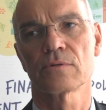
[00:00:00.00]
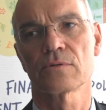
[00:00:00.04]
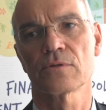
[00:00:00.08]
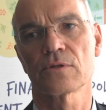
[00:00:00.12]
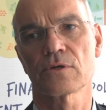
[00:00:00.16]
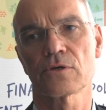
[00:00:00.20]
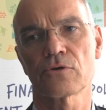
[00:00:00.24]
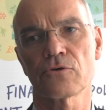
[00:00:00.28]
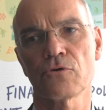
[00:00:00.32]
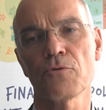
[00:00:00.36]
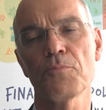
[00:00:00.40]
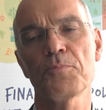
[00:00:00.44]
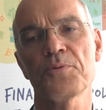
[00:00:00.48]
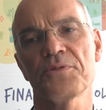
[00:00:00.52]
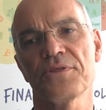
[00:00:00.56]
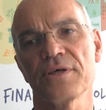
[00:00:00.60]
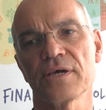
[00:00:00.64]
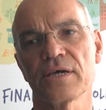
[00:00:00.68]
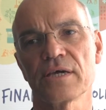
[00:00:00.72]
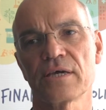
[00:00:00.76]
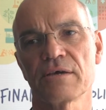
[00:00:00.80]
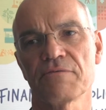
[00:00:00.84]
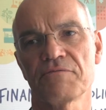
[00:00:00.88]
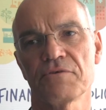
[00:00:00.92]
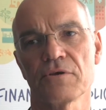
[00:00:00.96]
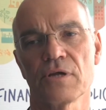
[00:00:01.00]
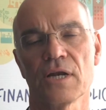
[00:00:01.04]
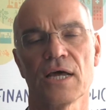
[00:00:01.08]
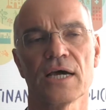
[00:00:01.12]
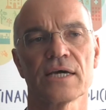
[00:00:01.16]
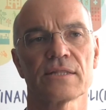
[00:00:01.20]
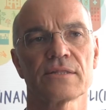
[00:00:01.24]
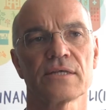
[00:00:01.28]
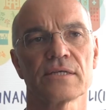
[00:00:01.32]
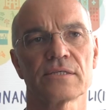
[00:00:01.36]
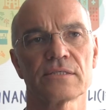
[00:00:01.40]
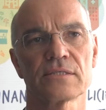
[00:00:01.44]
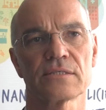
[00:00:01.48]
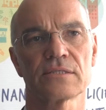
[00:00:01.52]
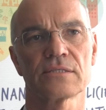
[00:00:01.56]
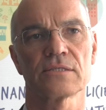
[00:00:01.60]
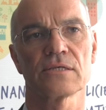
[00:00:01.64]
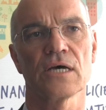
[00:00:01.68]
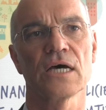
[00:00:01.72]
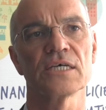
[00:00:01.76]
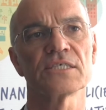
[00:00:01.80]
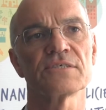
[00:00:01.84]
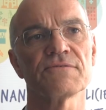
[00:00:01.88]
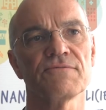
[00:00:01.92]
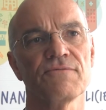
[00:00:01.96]
the groupthink, if you like, that
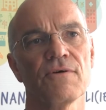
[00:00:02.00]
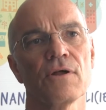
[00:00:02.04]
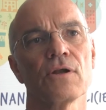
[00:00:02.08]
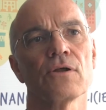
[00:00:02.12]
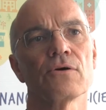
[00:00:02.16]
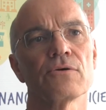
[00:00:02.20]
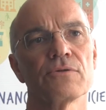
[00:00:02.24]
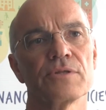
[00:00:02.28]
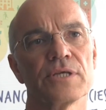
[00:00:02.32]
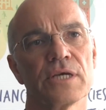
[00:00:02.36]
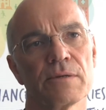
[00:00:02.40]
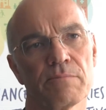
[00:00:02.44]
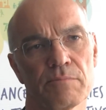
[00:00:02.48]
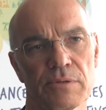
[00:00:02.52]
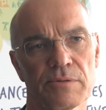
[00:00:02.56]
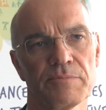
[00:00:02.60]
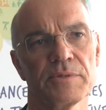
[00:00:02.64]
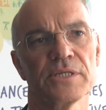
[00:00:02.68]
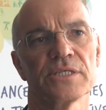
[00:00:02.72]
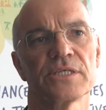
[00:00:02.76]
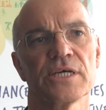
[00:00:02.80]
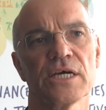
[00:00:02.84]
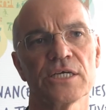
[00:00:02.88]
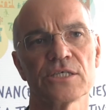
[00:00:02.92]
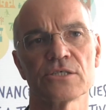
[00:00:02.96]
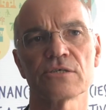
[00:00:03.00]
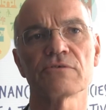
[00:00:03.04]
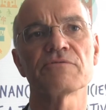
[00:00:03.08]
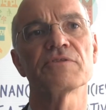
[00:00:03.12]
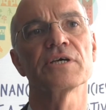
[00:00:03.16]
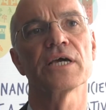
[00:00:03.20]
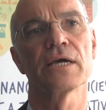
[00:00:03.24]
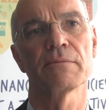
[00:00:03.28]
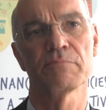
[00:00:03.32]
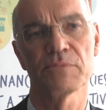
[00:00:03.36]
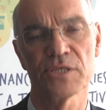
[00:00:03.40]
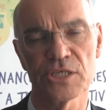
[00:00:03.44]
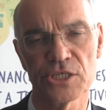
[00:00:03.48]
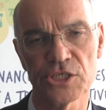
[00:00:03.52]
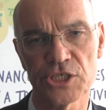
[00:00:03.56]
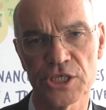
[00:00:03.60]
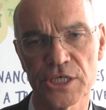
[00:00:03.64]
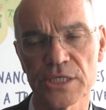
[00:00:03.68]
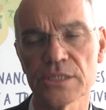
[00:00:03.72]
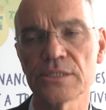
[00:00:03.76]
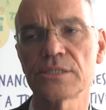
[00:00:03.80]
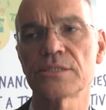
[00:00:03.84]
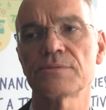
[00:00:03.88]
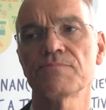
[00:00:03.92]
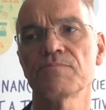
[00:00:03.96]
has followed the implementation of the
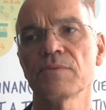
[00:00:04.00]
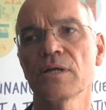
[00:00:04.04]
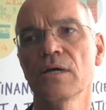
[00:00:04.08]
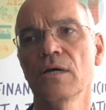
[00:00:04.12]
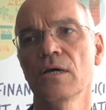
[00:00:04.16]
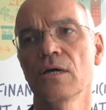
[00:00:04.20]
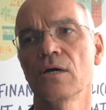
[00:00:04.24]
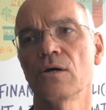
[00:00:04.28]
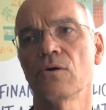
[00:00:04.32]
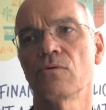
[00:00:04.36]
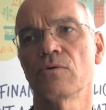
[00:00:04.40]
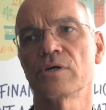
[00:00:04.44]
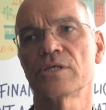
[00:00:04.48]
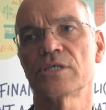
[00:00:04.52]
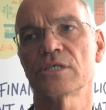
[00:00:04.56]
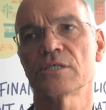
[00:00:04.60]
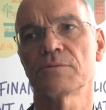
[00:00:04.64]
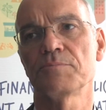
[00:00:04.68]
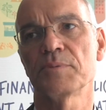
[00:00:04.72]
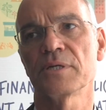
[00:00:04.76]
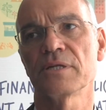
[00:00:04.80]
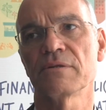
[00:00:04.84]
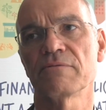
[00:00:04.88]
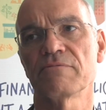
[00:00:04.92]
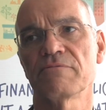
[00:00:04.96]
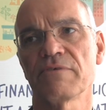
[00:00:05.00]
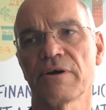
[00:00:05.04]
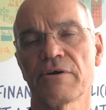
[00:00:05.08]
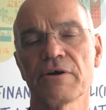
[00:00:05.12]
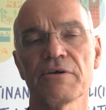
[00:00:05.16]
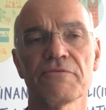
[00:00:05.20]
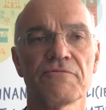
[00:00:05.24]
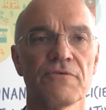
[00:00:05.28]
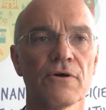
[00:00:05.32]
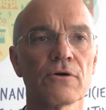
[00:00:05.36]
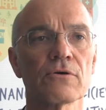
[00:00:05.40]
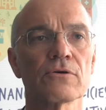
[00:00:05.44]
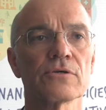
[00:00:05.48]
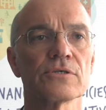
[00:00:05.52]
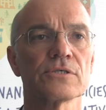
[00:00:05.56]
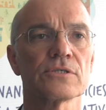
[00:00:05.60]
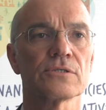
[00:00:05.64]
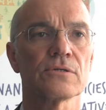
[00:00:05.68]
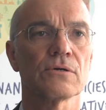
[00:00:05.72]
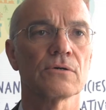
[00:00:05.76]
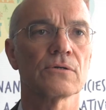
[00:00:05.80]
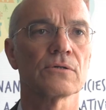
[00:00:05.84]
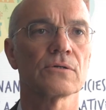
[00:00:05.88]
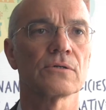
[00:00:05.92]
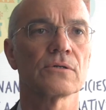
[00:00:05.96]
MDGs, which has been very
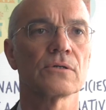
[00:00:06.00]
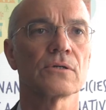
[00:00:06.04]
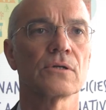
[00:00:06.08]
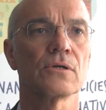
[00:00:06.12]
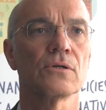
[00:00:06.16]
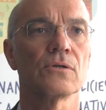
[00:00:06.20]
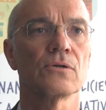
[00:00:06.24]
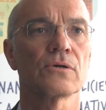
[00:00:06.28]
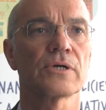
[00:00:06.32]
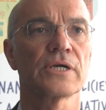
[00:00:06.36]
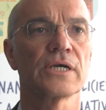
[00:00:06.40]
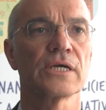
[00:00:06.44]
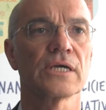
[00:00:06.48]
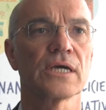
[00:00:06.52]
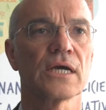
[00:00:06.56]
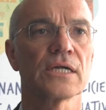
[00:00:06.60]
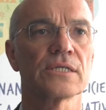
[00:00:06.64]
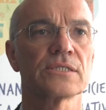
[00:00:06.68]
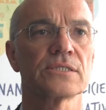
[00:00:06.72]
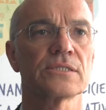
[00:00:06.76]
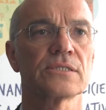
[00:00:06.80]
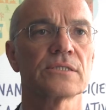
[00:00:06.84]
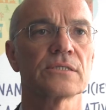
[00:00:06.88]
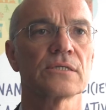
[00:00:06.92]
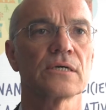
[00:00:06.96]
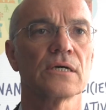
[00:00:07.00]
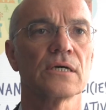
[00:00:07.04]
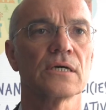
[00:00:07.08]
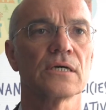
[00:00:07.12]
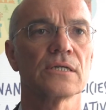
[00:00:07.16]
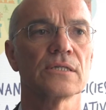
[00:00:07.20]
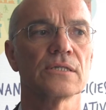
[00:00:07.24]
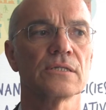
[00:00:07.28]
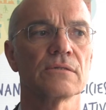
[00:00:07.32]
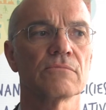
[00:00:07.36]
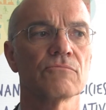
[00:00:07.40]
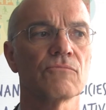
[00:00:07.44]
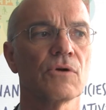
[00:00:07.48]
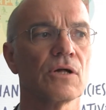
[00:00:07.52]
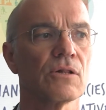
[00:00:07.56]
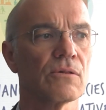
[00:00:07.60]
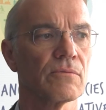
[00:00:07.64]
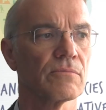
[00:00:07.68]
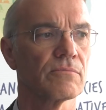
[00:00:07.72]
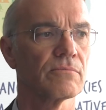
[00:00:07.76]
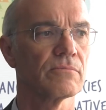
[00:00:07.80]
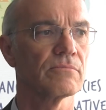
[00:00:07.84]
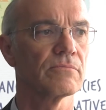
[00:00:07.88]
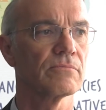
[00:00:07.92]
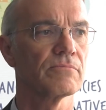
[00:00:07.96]
focused on looking at,
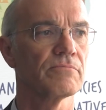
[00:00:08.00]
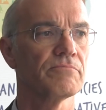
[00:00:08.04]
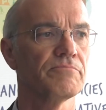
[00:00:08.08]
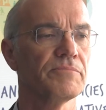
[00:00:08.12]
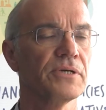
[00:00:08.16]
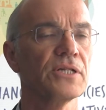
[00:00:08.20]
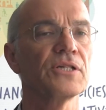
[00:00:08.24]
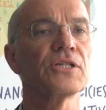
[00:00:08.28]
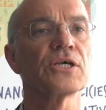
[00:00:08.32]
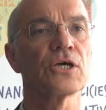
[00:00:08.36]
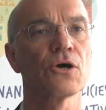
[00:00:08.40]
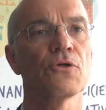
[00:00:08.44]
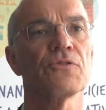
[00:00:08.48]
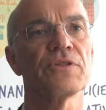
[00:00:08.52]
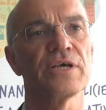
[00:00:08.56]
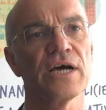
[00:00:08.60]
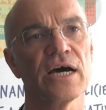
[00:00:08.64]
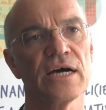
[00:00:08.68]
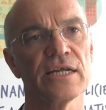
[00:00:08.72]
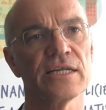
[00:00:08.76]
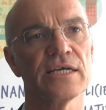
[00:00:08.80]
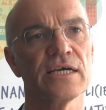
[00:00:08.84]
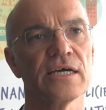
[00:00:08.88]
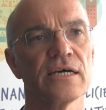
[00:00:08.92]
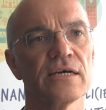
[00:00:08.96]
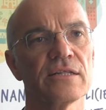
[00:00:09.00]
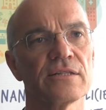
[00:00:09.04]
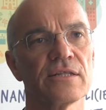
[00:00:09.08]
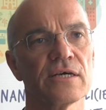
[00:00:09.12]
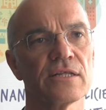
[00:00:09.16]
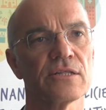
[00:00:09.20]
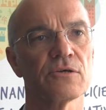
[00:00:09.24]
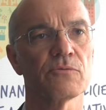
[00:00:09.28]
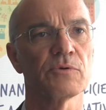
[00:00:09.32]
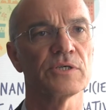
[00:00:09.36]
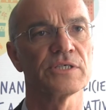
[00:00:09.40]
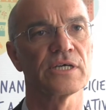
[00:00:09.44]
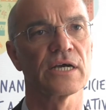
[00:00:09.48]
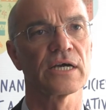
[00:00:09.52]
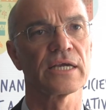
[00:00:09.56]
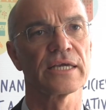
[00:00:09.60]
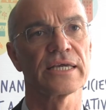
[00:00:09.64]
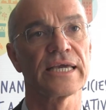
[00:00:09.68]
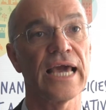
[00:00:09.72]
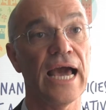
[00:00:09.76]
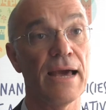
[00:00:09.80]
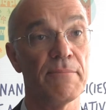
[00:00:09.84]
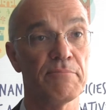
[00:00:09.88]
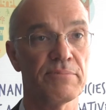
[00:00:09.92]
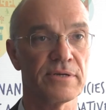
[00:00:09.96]
building on the idea that there was a
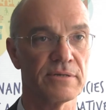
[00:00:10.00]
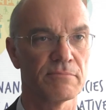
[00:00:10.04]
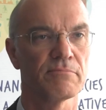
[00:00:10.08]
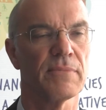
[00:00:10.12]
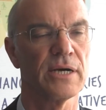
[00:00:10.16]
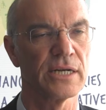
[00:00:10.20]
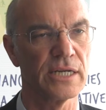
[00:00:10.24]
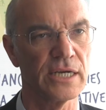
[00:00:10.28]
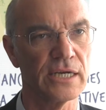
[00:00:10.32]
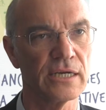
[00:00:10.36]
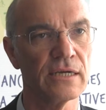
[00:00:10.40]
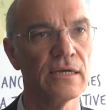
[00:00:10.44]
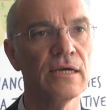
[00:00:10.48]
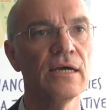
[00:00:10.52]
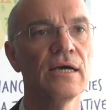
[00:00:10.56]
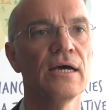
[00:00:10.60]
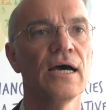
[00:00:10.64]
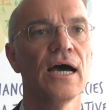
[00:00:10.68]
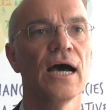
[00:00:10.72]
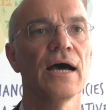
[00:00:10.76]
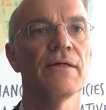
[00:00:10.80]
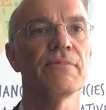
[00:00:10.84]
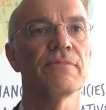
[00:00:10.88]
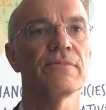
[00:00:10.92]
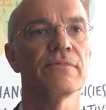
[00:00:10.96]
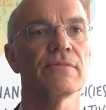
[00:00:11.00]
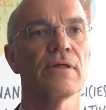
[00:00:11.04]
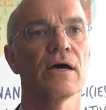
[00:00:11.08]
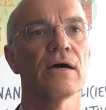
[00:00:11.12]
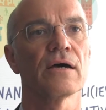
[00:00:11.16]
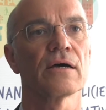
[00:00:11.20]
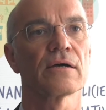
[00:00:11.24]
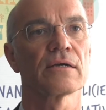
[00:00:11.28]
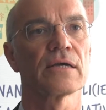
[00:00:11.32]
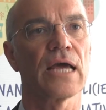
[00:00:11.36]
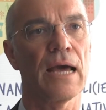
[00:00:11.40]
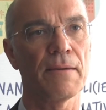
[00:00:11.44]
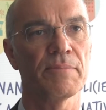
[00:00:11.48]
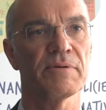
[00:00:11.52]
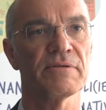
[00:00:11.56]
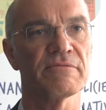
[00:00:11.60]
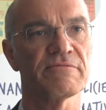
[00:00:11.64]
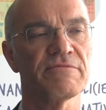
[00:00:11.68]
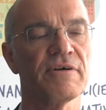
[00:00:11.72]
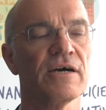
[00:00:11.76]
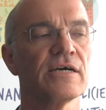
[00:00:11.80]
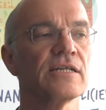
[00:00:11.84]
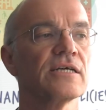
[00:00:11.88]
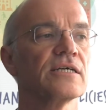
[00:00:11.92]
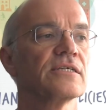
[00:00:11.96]
gap in money and a gap in
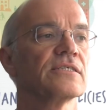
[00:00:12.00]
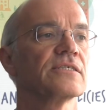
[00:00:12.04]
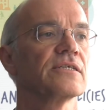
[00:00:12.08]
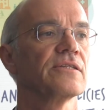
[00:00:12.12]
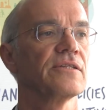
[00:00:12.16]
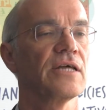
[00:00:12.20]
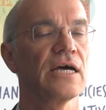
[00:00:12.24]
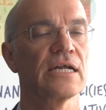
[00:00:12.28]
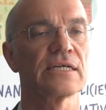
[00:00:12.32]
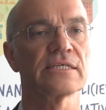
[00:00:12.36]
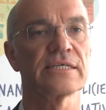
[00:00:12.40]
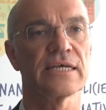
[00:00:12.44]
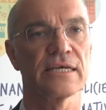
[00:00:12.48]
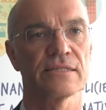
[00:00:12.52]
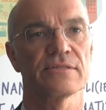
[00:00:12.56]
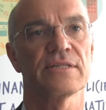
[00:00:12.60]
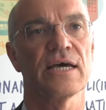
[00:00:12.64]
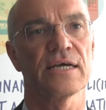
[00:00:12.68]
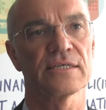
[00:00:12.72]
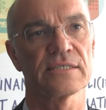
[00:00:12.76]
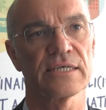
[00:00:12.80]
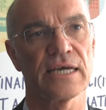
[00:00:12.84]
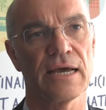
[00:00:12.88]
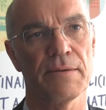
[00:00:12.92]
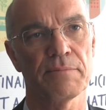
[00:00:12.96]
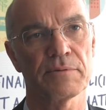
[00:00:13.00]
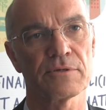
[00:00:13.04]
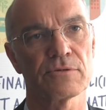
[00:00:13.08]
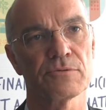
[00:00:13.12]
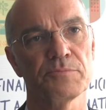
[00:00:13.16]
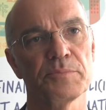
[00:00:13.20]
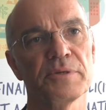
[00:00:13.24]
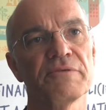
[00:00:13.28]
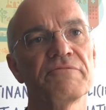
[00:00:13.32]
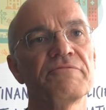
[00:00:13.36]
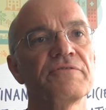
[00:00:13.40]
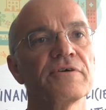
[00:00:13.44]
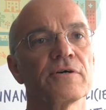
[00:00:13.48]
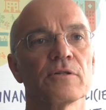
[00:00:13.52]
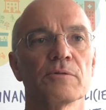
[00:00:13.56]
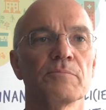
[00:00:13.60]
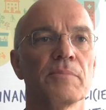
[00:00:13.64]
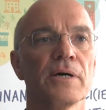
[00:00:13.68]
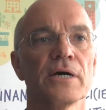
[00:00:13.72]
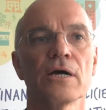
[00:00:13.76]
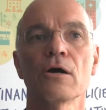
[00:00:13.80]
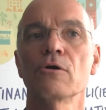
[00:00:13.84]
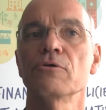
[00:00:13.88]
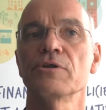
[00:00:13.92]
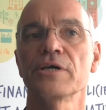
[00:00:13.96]
finance, and that gap could be filled
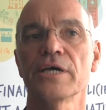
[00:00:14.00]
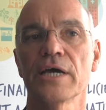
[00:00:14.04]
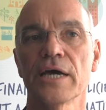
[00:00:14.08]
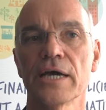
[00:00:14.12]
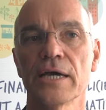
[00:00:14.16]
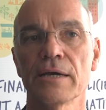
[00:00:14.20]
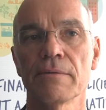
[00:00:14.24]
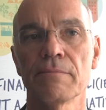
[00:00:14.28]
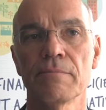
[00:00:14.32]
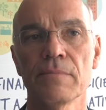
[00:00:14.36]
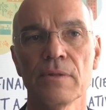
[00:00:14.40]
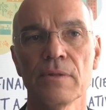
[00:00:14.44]
by ODA.